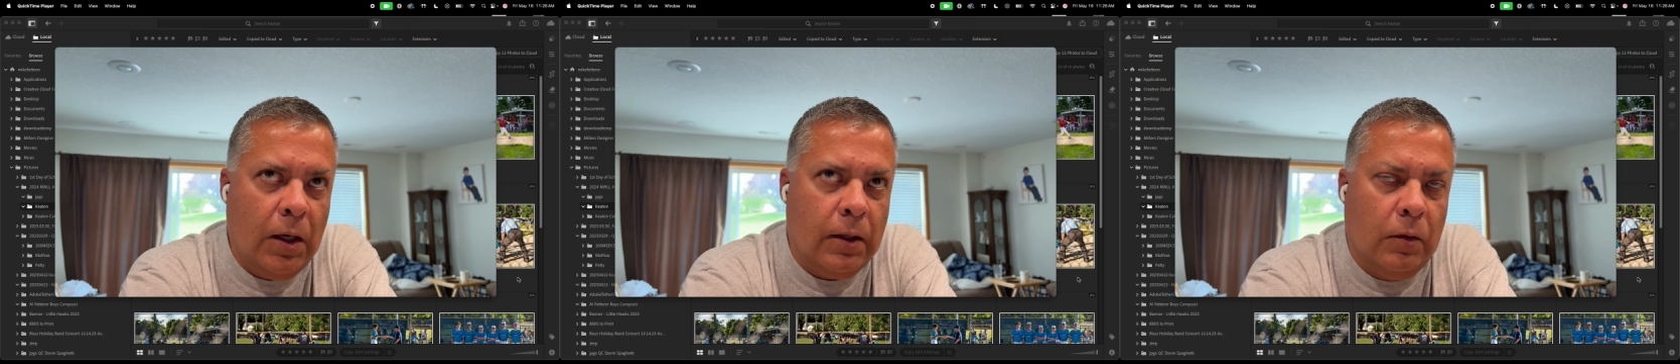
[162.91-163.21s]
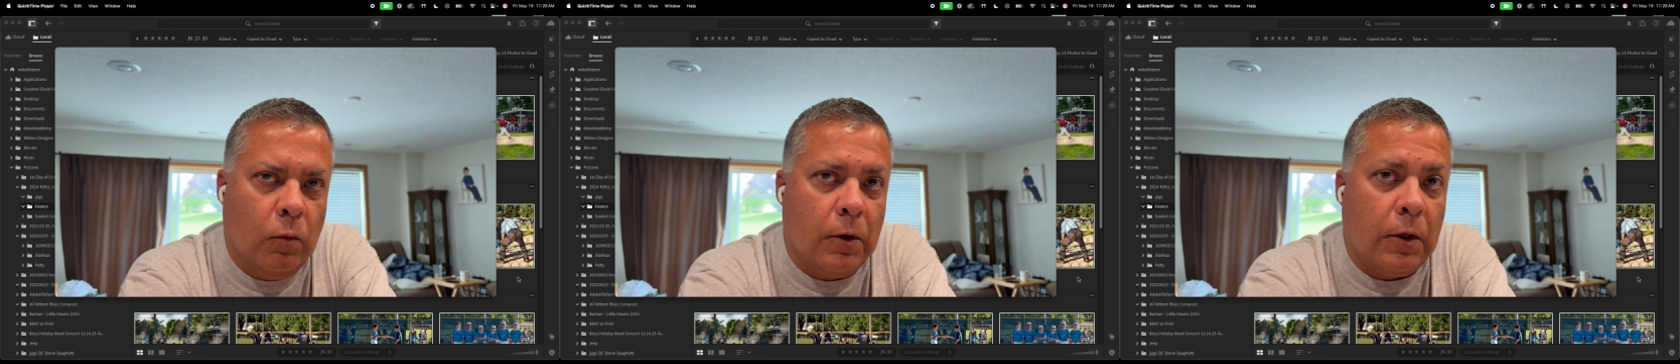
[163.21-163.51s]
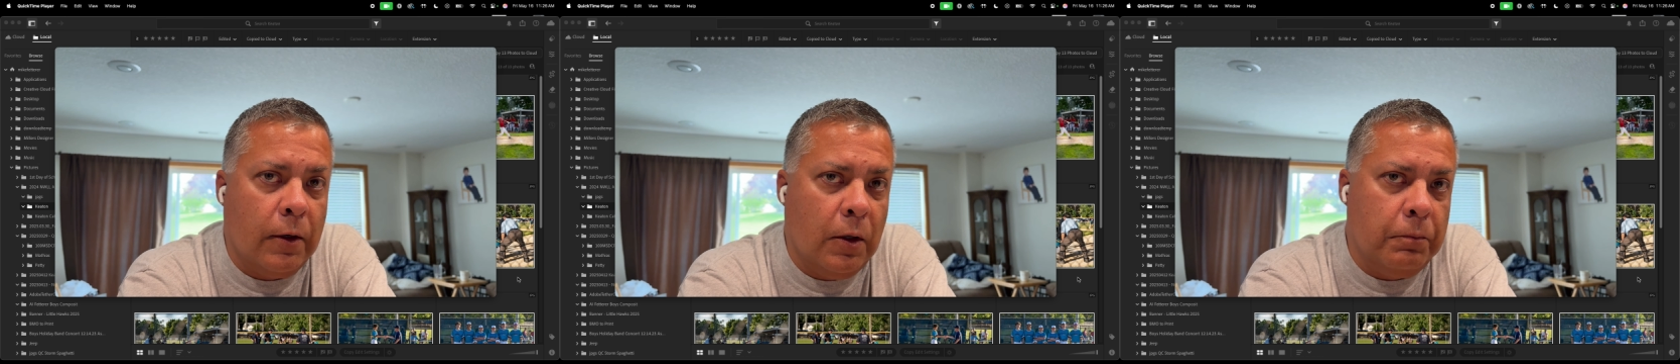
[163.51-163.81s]
and then
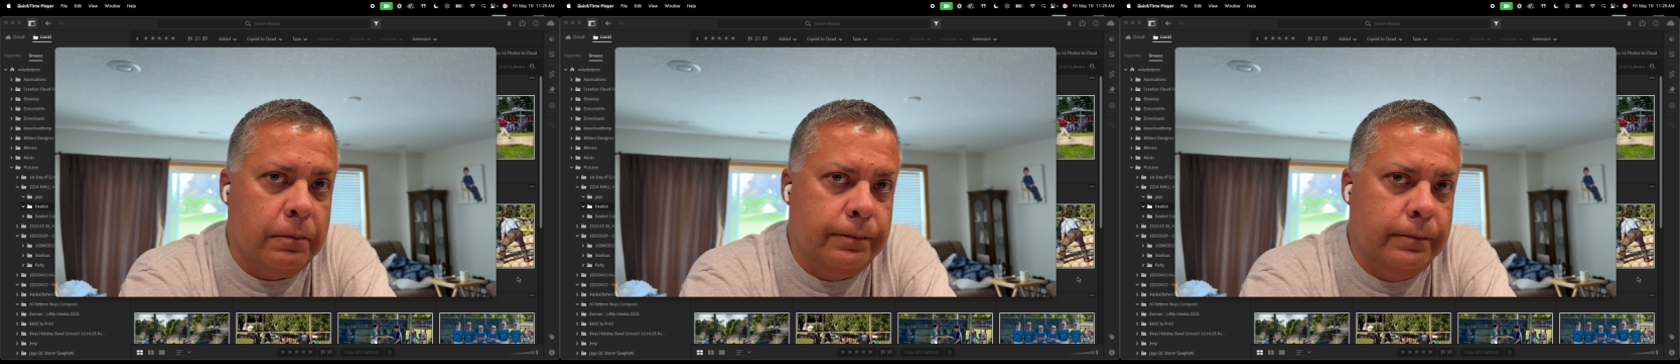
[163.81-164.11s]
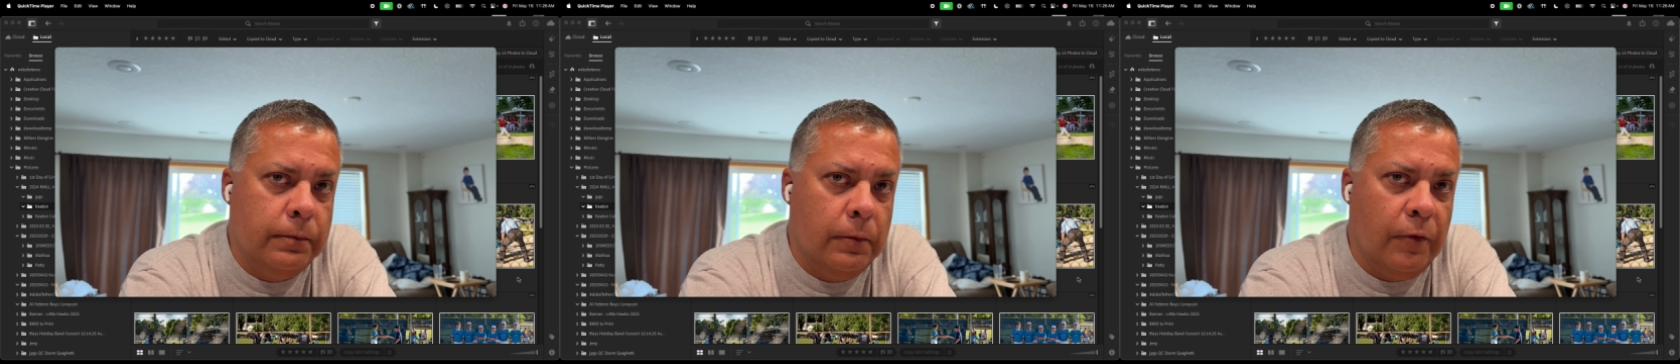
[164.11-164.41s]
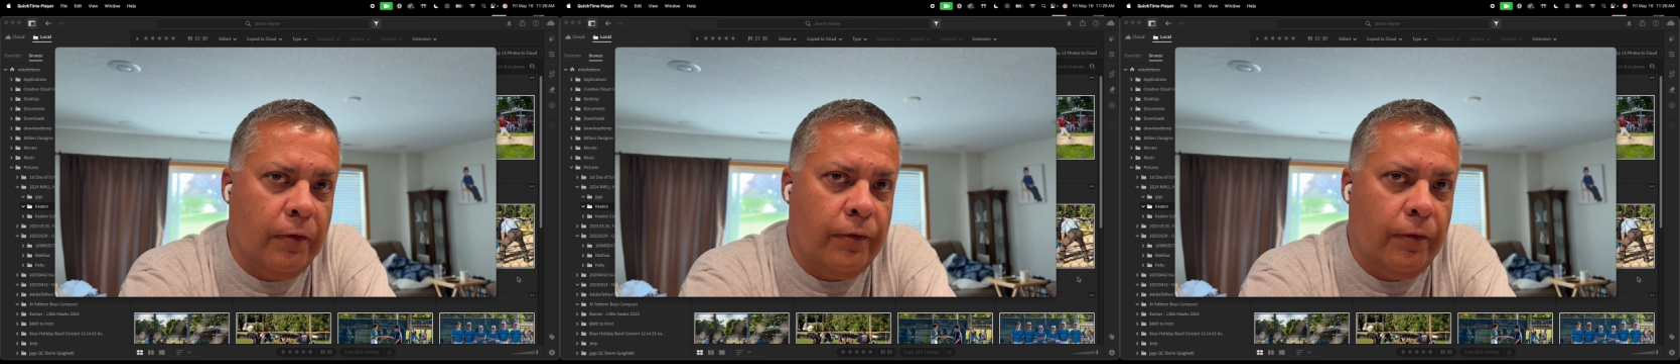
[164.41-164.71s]
work on them
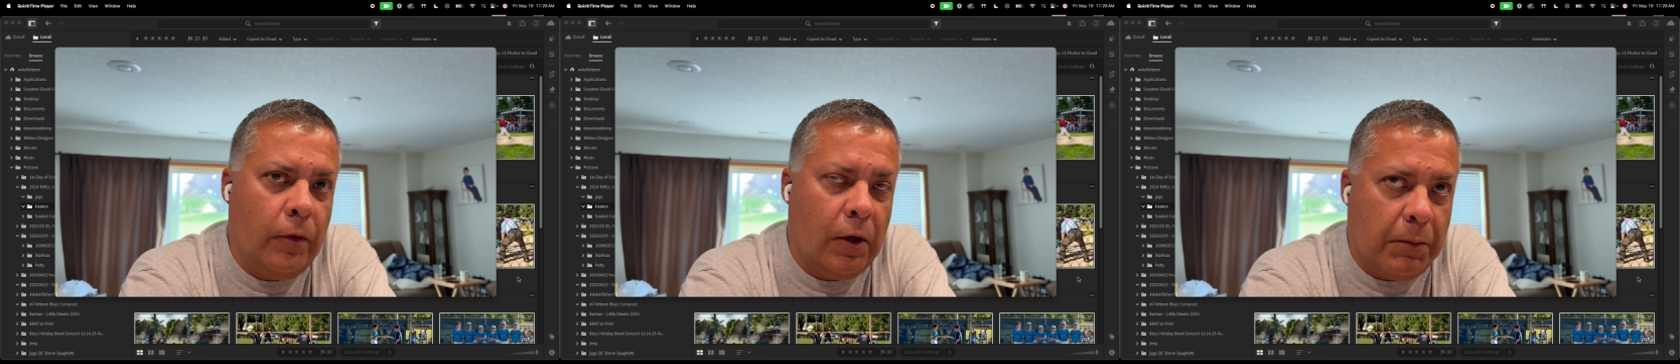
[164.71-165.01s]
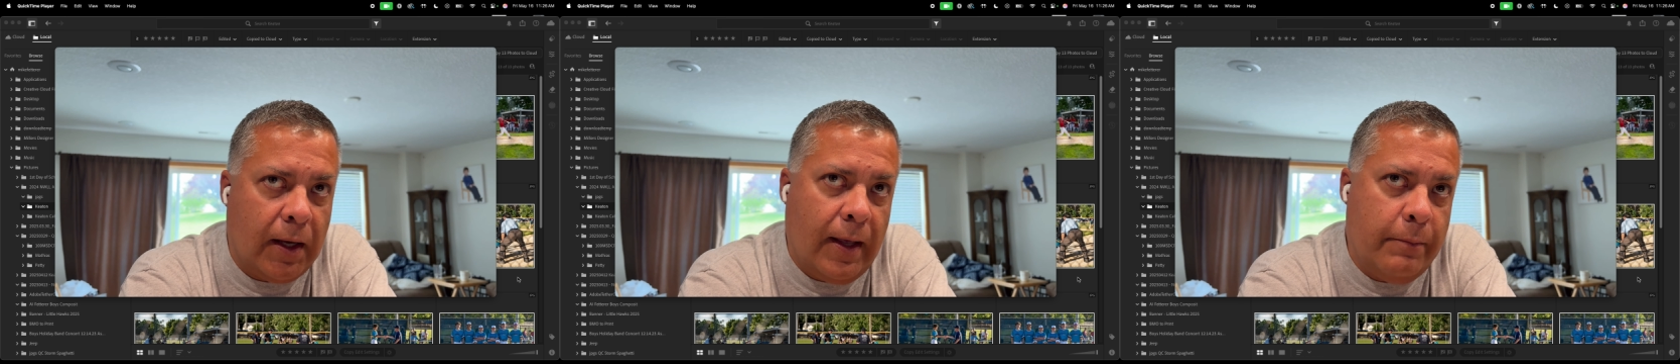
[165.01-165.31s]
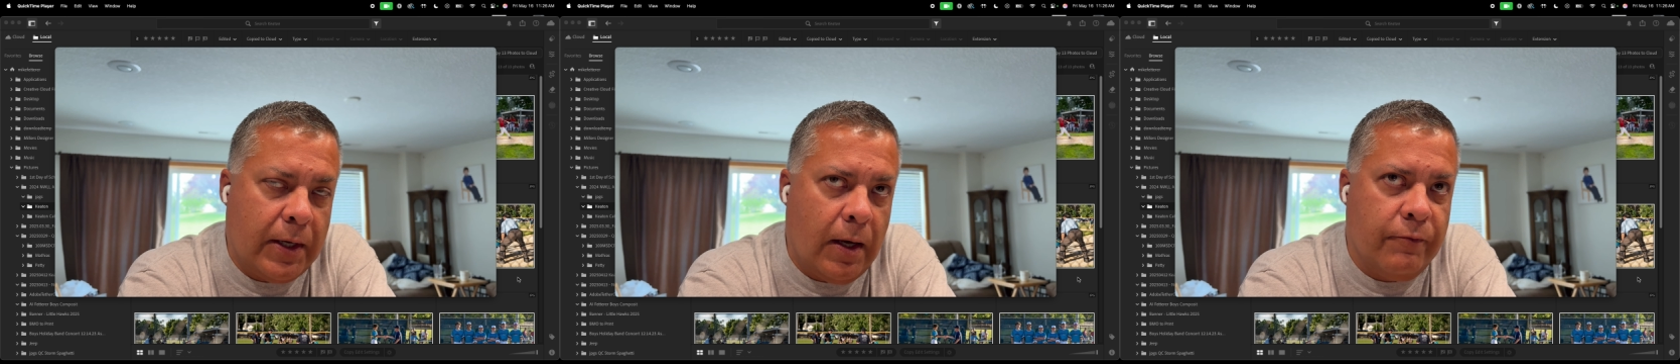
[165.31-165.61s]
on my
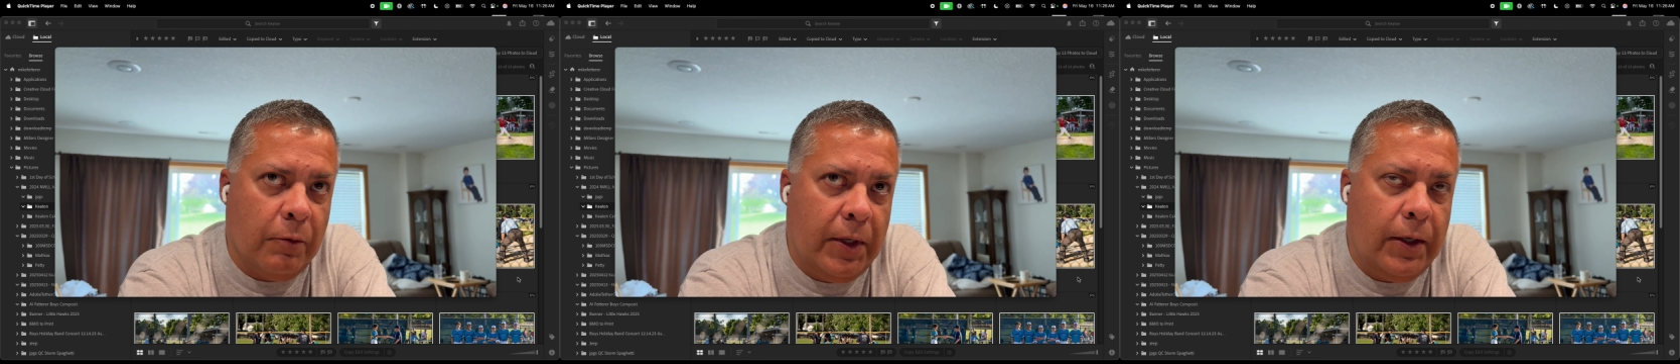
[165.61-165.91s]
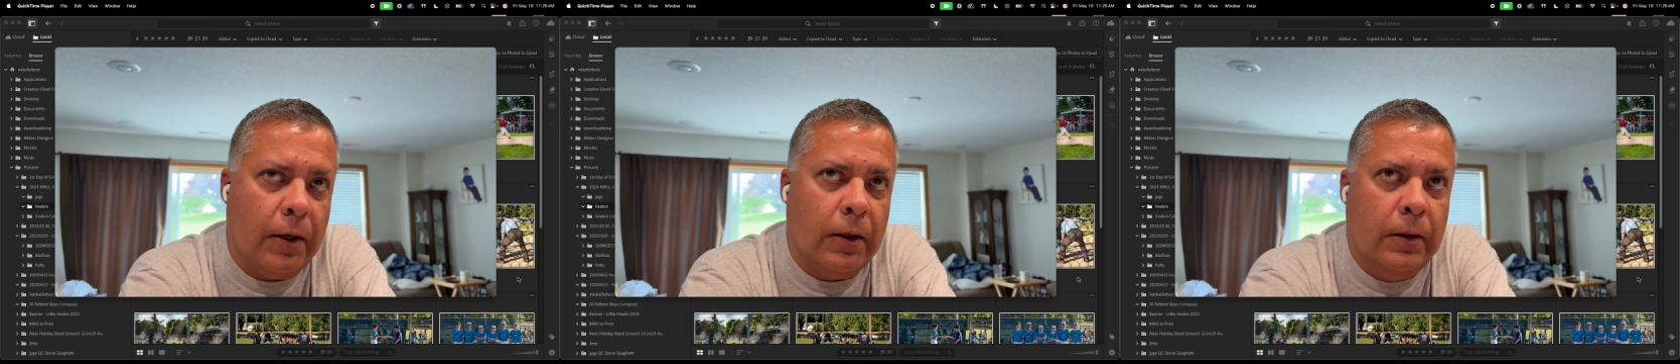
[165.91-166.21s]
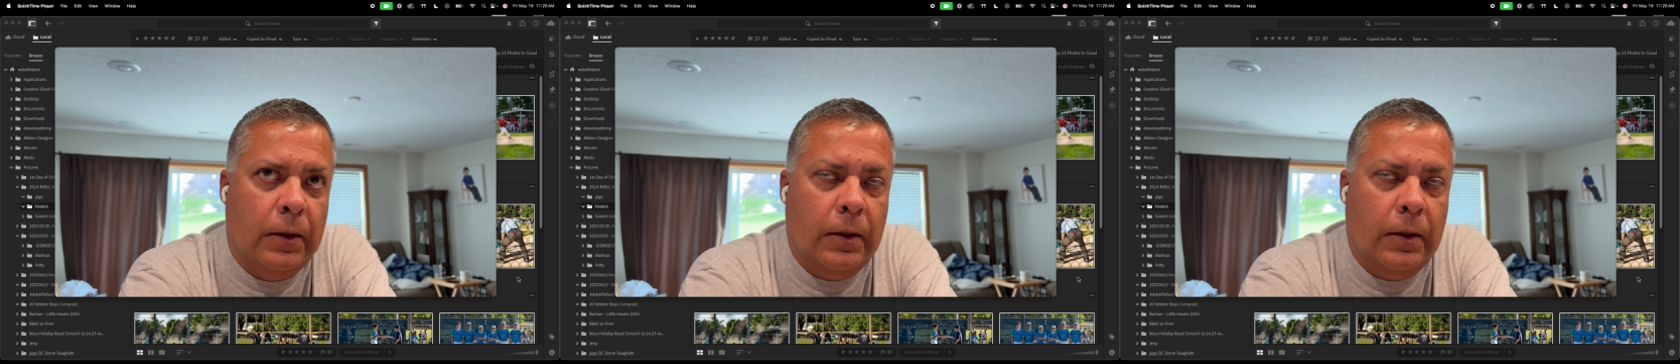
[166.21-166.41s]
laptop from there.